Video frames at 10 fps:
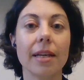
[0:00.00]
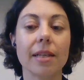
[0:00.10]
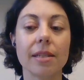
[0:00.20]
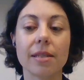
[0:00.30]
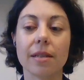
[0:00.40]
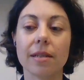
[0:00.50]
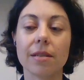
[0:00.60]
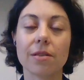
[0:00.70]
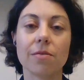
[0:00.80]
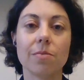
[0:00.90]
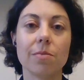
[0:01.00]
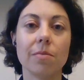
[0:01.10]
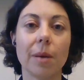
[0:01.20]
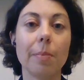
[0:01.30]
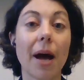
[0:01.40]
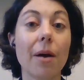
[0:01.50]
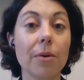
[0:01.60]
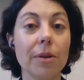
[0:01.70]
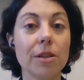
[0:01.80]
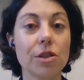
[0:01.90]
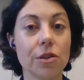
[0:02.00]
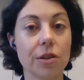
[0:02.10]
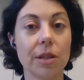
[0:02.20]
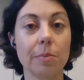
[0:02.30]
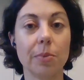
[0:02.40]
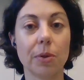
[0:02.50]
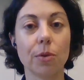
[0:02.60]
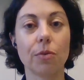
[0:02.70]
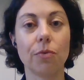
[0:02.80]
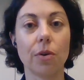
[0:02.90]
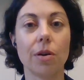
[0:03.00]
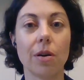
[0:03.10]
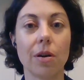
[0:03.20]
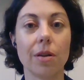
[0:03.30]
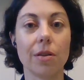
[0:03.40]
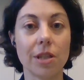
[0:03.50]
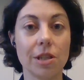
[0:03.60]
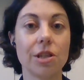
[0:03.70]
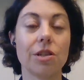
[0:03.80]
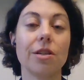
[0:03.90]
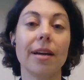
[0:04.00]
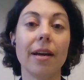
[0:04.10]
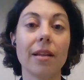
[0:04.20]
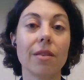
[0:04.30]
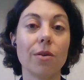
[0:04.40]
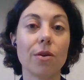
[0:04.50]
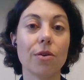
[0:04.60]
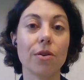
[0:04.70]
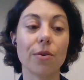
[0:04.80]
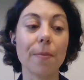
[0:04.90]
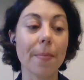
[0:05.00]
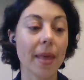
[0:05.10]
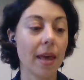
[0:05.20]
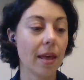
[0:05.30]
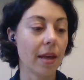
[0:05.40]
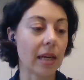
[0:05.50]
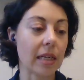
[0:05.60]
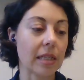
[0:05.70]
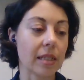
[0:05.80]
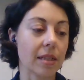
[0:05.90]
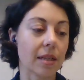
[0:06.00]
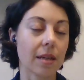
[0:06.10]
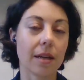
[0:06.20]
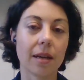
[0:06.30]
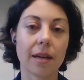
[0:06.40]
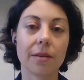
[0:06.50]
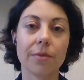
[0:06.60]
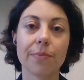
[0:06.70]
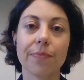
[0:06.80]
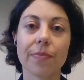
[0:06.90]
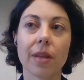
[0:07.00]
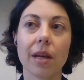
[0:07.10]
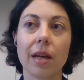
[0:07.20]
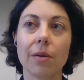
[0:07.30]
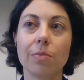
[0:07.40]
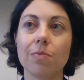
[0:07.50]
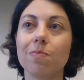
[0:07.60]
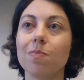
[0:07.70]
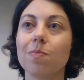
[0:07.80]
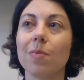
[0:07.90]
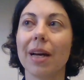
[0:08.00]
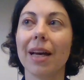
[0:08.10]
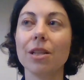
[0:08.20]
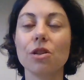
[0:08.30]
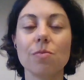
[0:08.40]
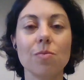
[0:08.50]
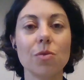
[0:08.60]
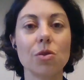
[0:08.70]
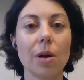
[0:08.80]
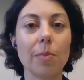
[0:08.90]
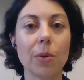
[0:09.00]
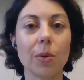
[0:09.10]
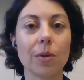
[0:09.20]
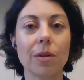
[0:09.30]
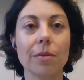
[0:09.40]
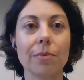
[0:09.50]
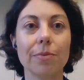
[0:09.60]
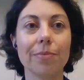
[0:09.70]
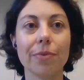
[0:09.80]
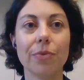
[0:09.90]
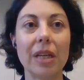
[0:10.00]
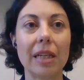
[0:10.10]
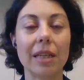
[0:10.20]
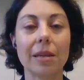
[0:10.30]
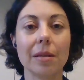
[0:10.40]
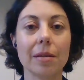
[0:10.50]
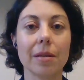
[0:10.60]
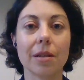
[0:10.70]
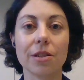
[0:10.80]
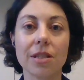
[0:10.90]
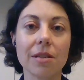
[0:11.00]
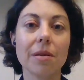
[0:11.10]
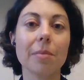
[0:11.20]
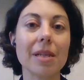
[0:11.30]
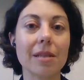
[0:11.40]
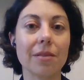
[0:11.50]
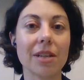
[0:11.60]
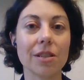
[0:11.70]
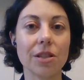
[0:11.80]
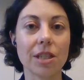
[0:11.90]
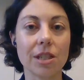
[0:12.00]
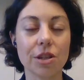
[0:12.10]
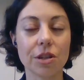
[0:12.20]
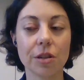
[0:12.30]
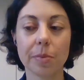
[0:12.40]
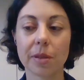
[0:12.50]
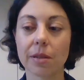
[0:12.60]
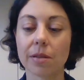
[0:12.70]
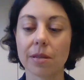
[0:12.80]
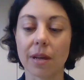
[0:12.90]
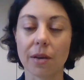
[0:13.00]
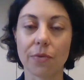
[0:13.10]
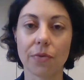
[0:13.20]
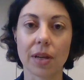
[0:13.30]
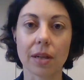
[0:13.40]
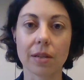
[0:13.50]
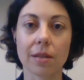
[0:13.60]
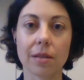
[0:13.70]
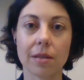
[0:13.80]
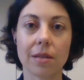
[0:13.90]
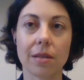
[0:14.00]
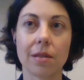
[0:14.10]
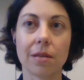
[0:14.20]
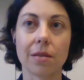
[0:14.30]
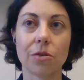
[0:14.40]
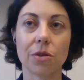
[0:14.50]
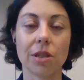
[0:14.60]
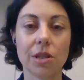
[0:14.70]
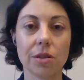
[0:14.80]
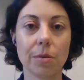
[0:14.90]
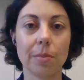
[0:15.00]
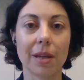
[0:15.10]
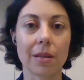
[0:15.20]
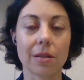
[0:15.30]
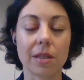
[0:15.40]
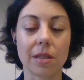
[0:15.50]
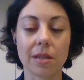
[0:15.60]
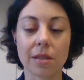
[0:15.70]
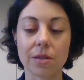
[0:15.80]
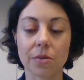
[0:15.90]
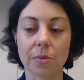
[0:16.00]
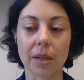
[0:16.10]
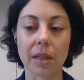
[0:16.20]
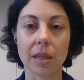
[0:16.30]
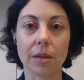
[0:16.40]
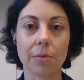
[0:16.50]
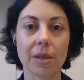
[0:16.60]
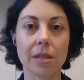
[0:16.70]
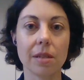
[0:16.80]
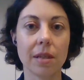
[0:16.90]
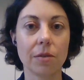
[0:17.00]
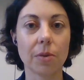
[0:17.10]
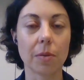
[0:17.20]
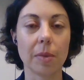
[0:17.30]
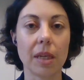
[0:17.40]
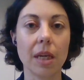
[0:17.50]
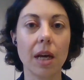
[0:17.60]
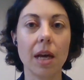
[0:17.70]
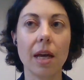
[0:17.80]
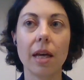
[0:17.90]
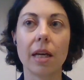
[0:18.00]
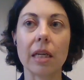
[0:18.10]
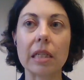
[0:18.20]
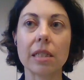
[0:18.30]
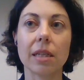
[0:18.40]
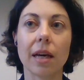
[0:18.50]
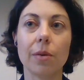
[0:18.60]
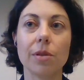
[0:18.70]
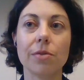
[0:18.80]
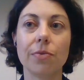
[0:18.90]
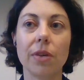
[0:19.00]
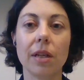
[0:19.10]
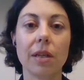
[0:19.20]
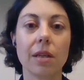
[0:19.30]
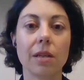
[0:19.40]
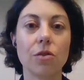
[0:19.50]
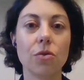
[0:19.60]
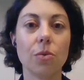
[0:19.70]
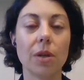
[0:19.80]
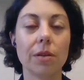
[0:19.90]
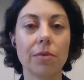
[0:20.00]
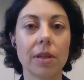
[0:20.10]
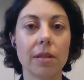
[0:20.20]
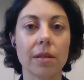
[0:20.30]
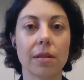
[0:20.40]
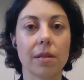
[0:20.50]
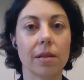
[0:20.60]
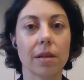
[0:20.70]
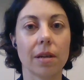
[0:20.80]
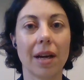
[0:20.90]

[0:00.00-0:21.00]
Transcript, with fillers: it's it's an empowering journey both for the teacher and the learner and i'm i, I had trouble feeling considering myself as a teacher because i felt the traditional methods didn't really resonate with me. And I was feeling intuitively that there